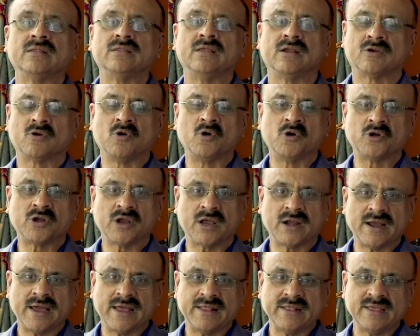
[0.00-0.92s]
that
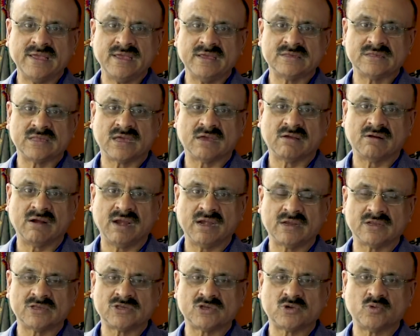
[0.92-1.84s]
Kota Rani is the
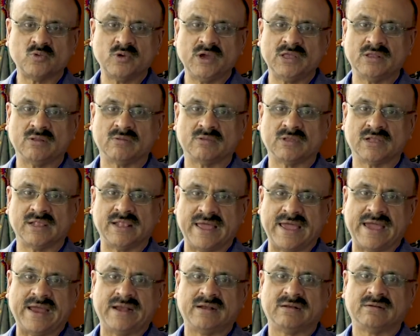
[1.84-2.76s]
greatest queen of the
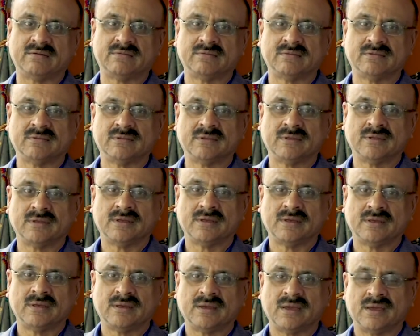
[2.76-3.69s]
land.
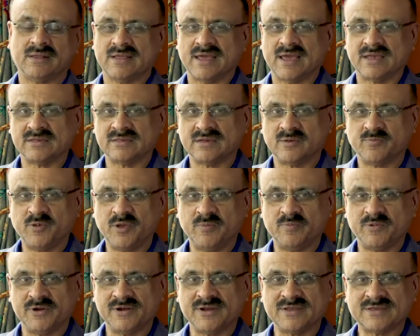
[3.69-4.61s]
And as her
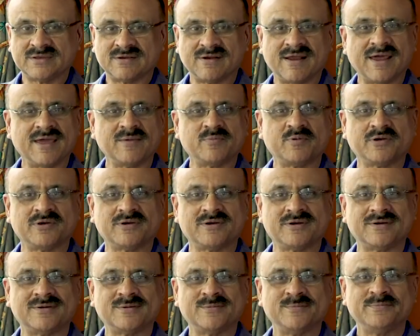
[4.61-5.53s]
people describe
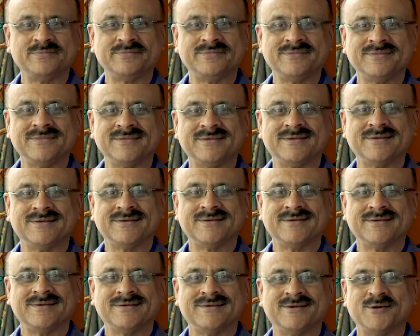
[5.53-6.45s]
her,
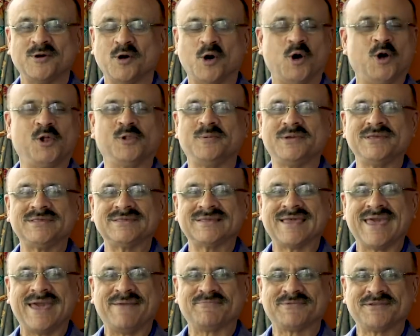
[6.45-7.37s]
always
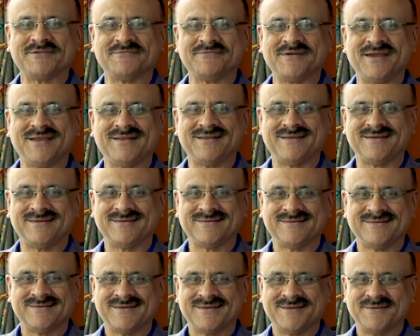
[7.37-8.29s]
captivating,
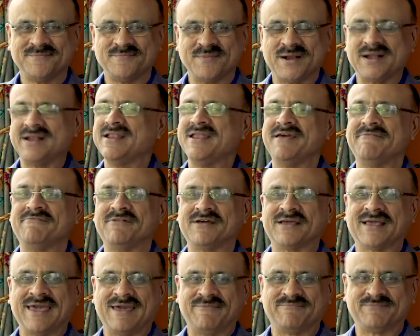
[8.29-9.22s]
but
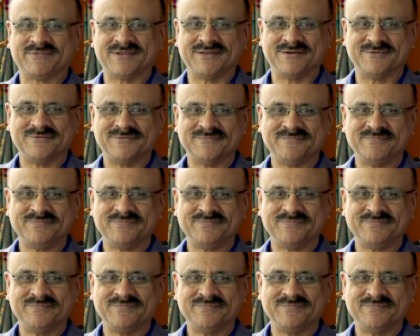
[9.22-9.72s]
never captive.